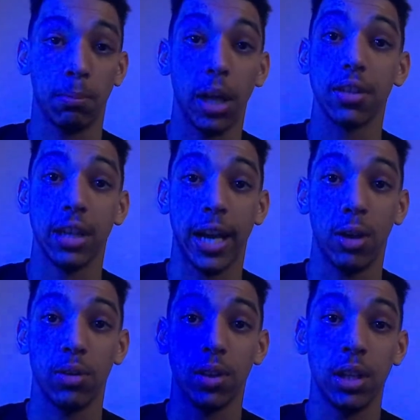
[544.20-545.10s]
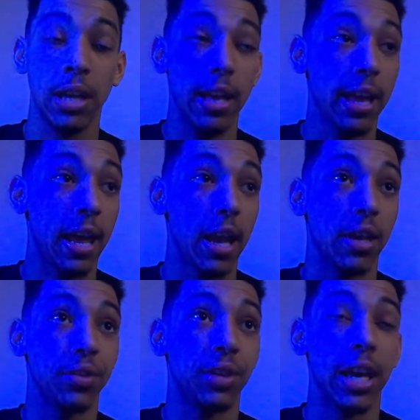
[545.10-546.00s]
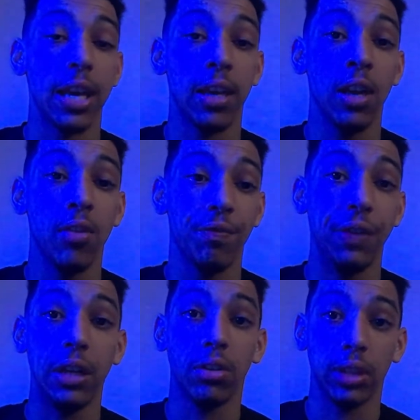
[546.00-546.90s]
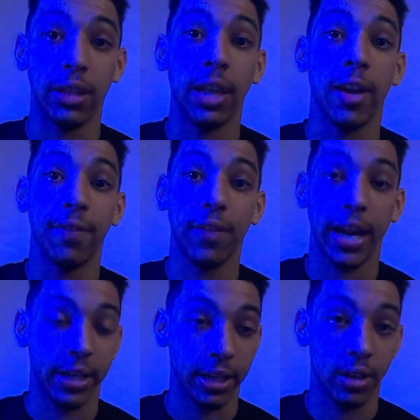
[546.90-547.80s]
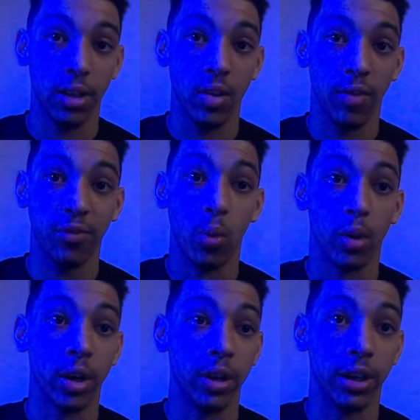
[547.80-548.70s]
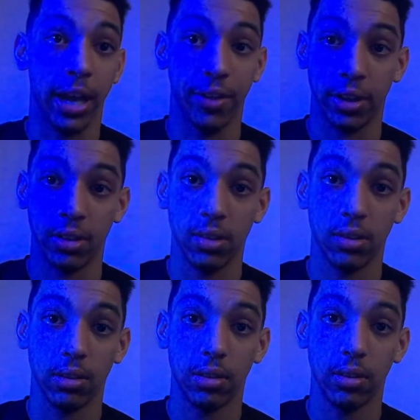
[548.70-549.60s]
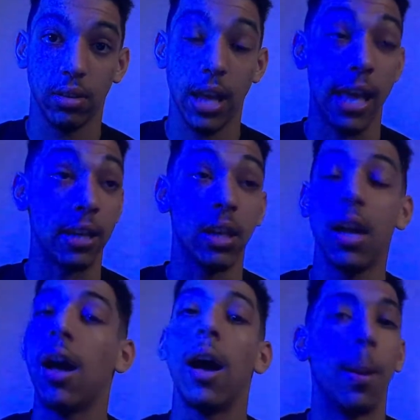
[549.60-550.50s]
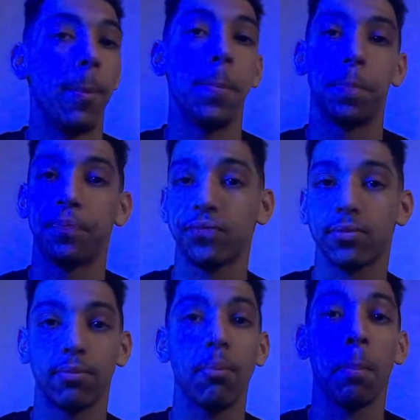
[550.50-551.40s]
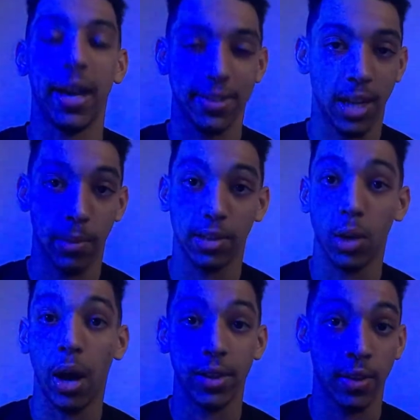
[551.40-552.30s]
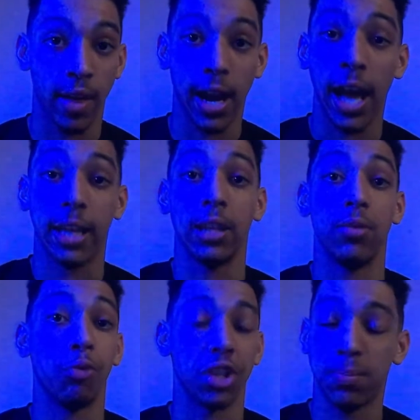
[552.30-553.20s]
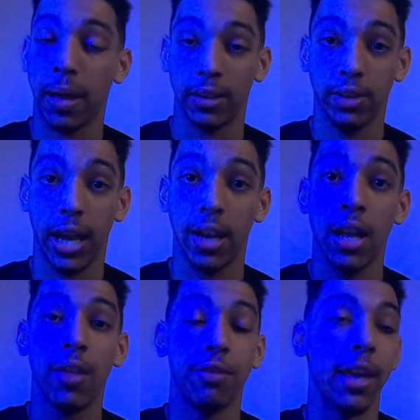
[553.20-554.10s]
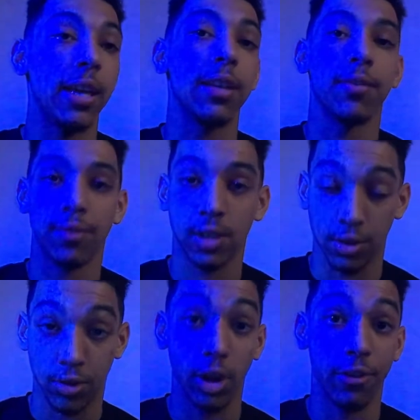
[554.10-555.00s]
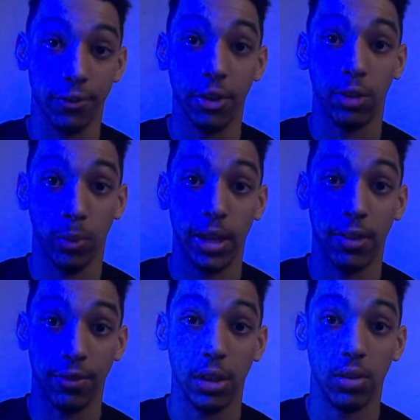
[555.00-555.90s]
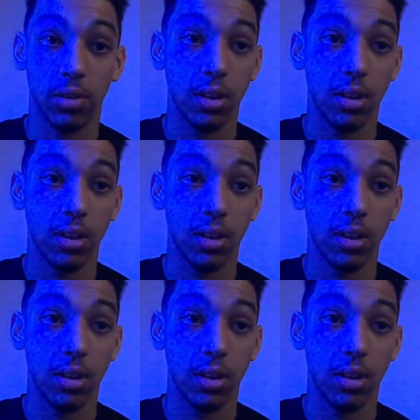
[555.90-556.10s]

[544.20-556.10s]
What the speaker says: months now, and they feel like they are fighting for nothing. And my sentiments go out to that. I can respect that. They deserve to feel the way they feel.